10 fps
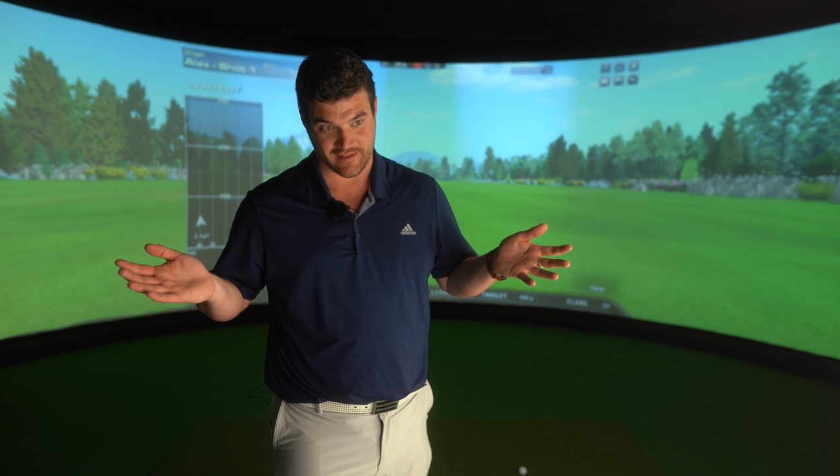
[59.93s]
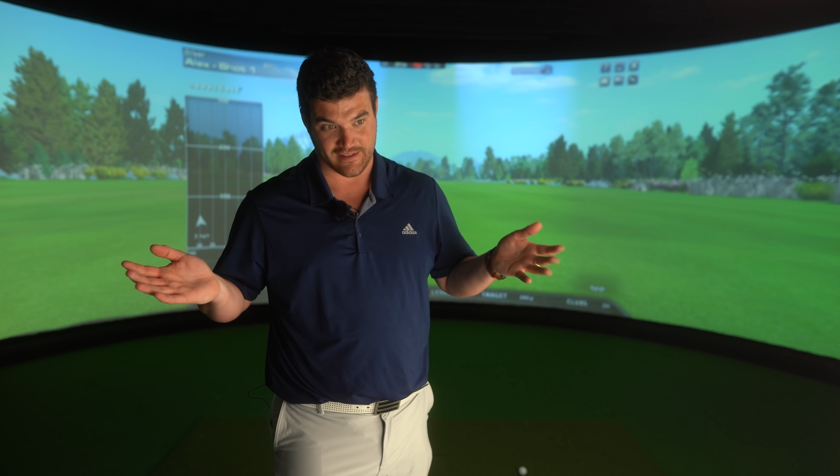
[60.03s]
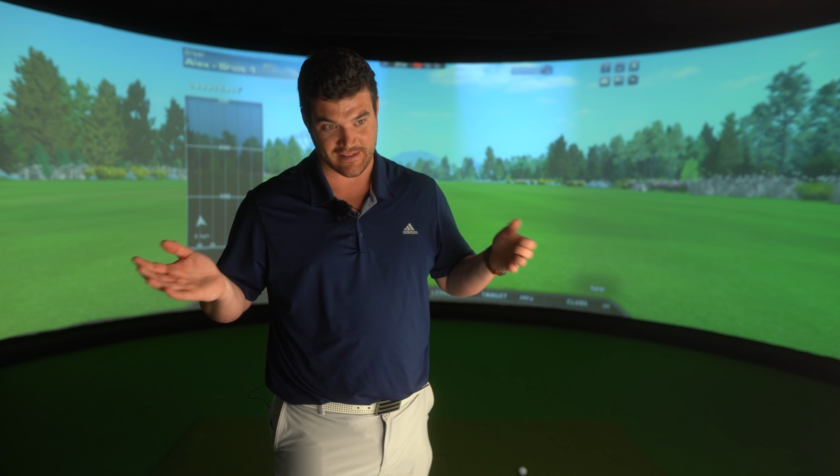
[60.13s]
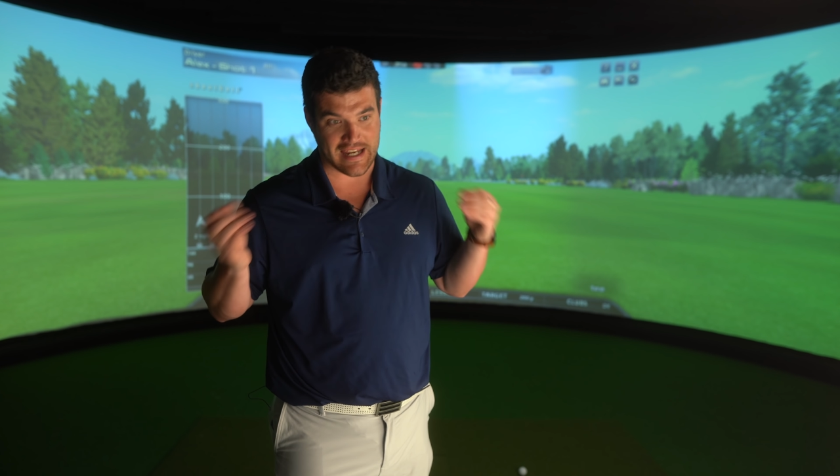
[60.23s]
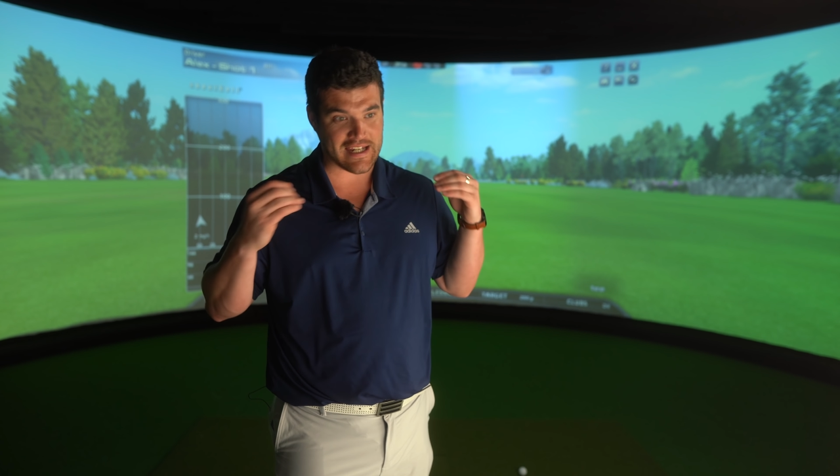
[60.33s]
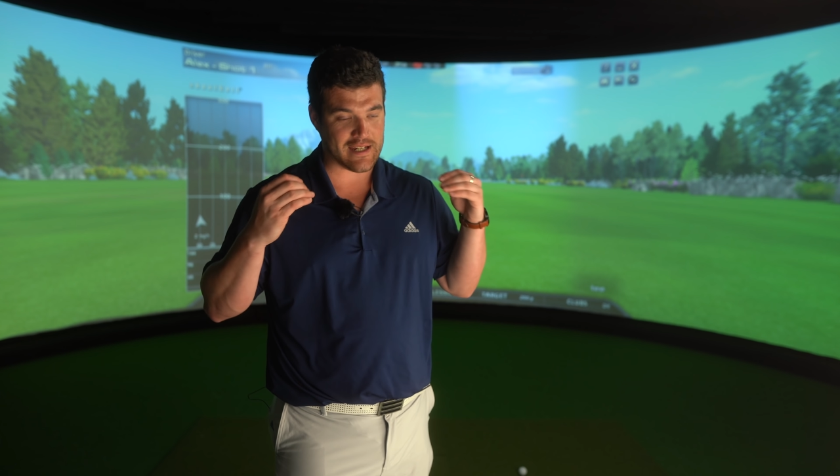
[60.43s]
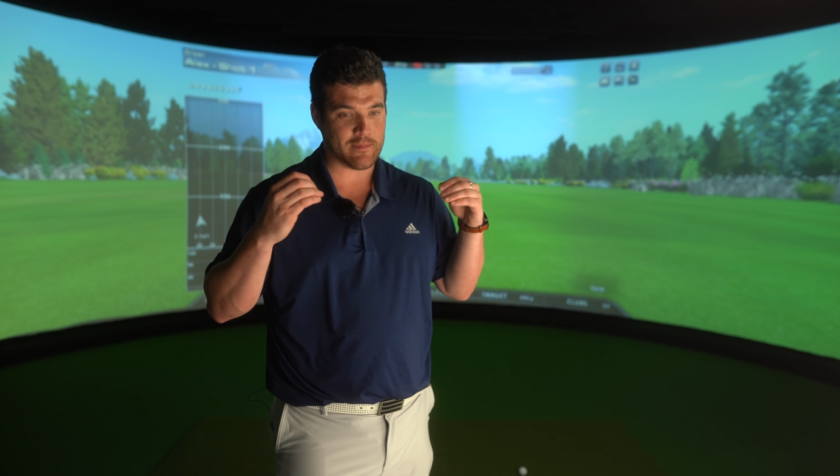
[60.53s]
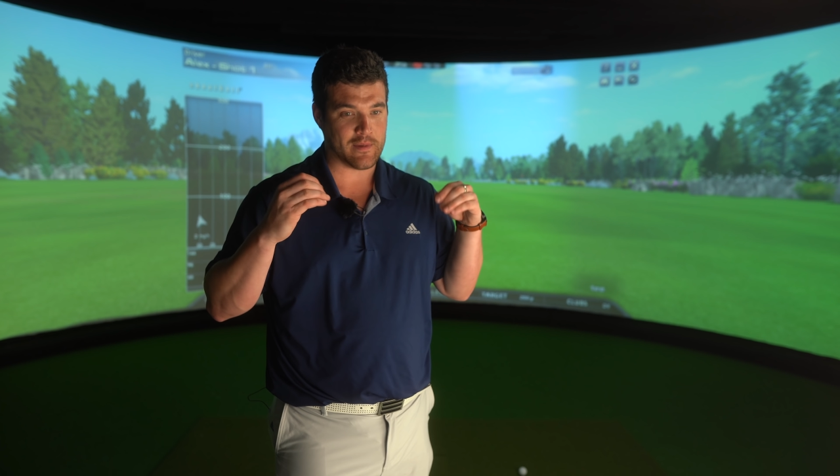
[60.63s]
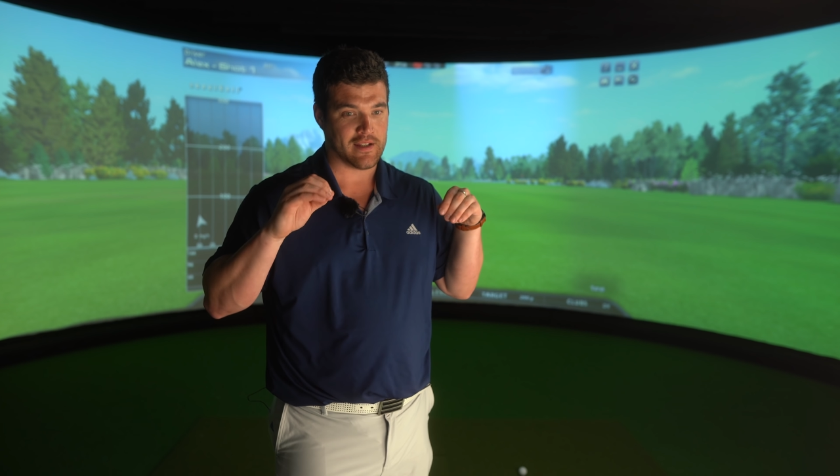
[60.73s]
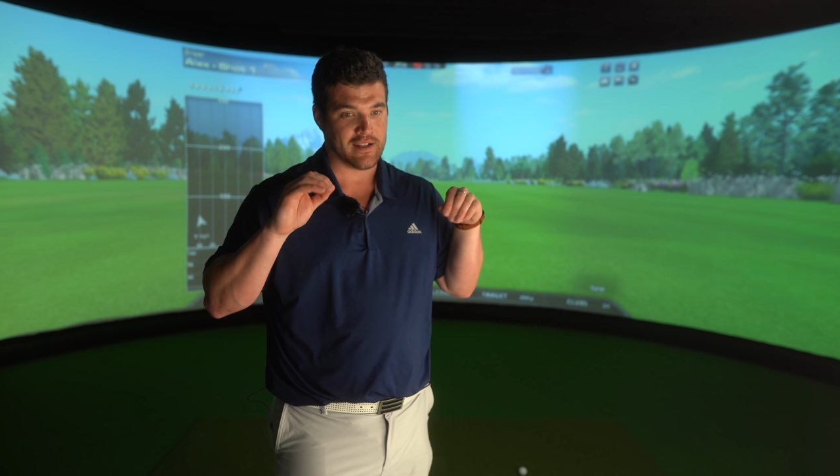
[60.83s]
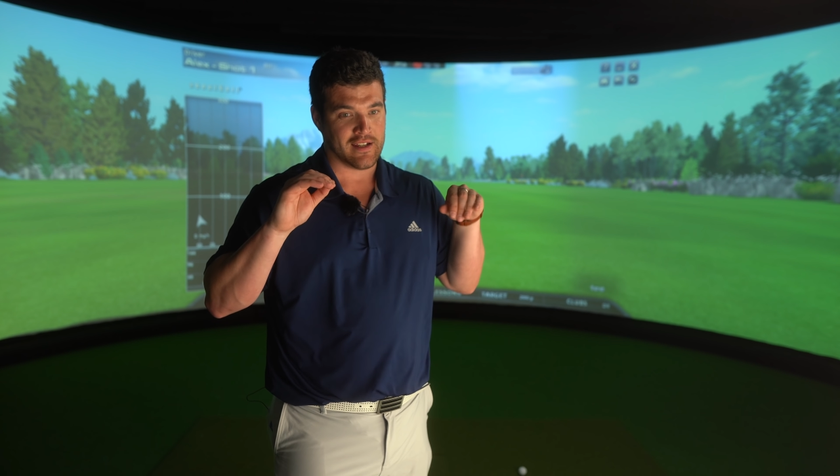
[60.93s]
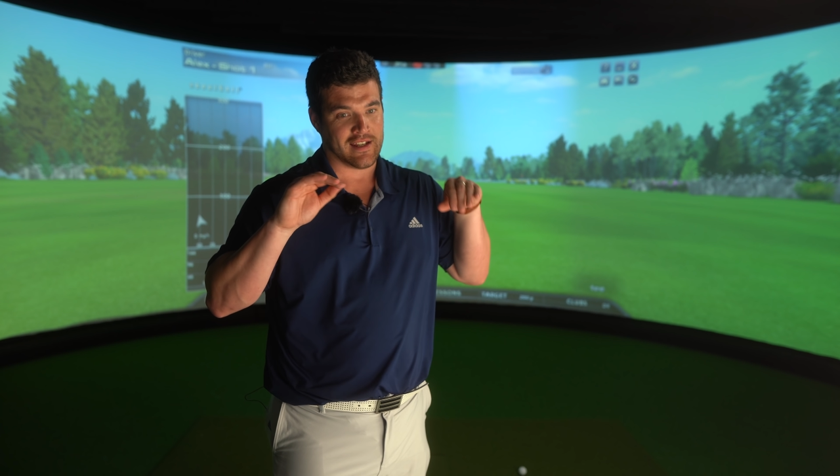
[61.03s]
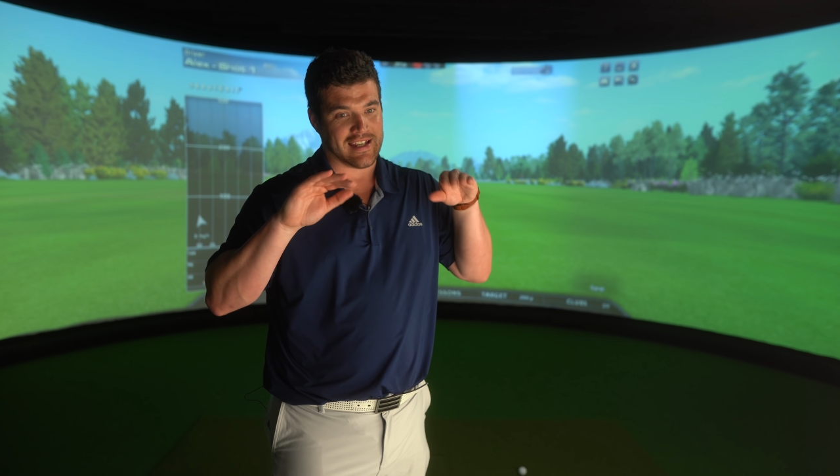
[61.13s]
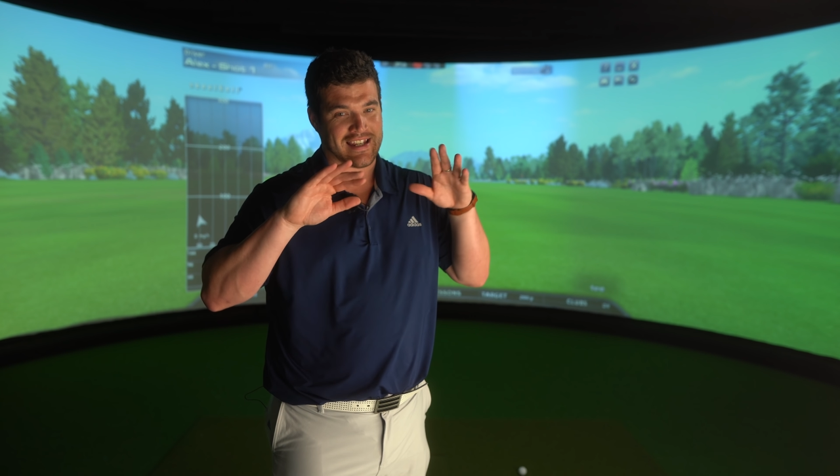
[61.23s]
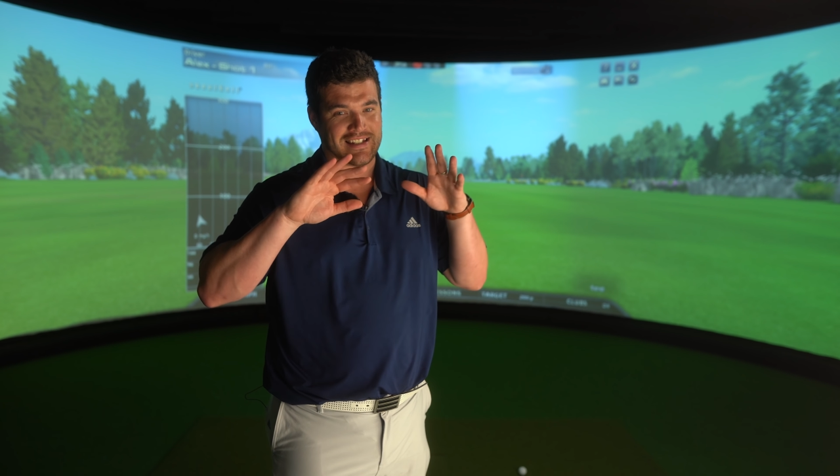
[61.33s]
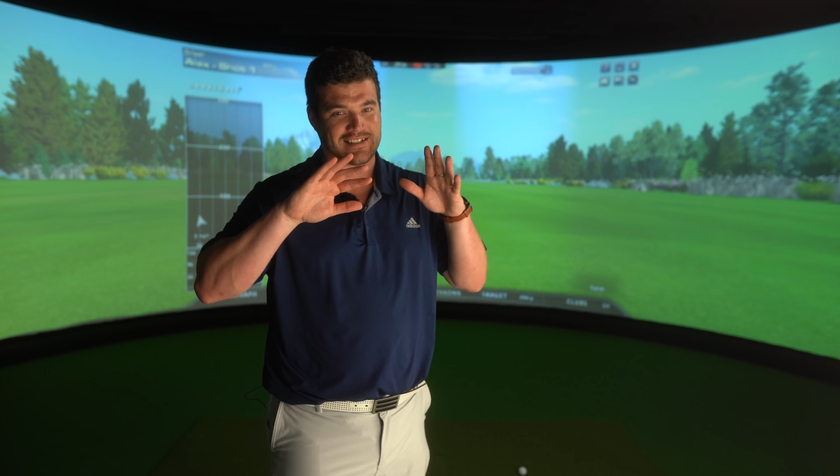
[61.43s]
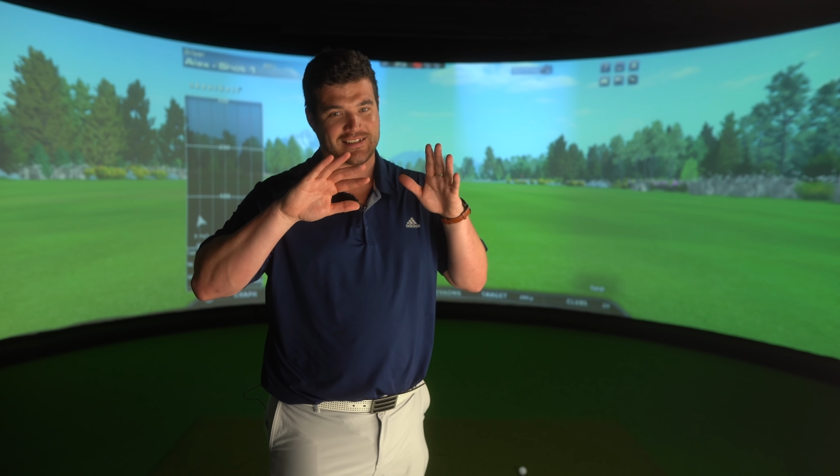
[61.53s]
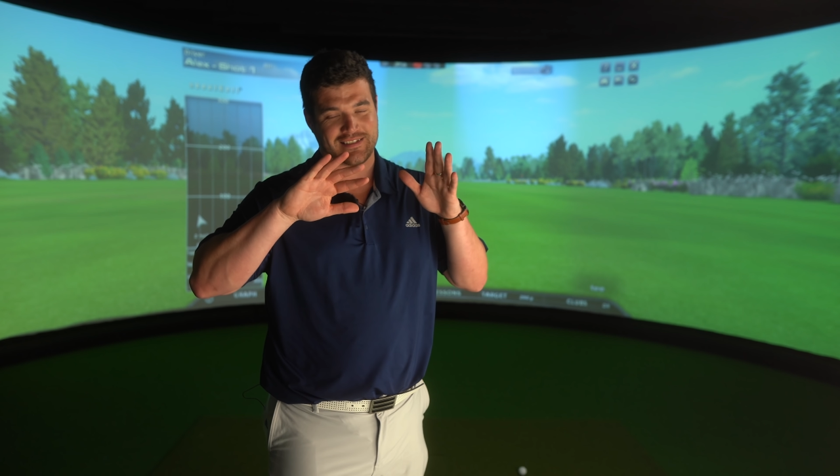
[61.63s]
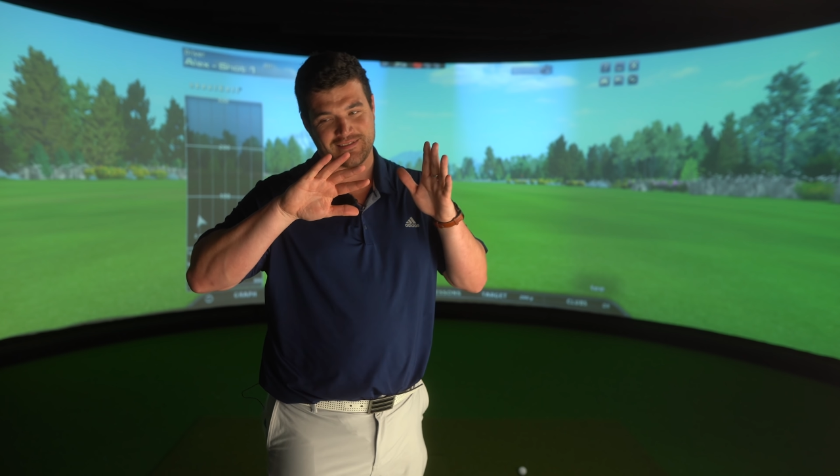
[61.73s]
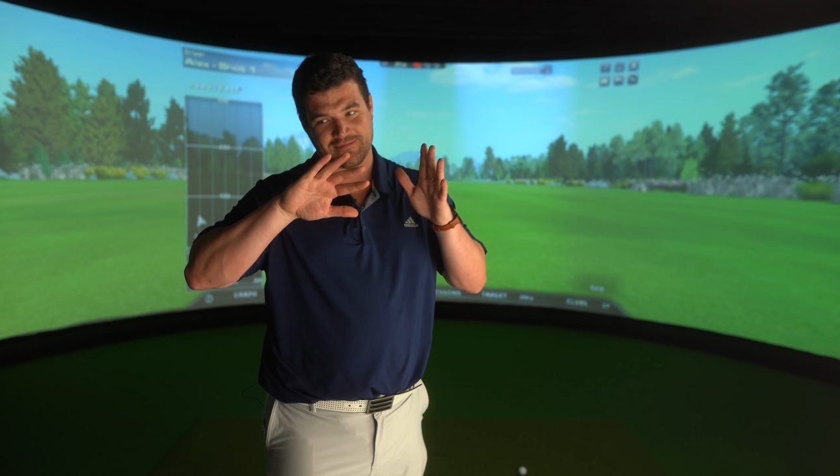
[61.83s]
Name is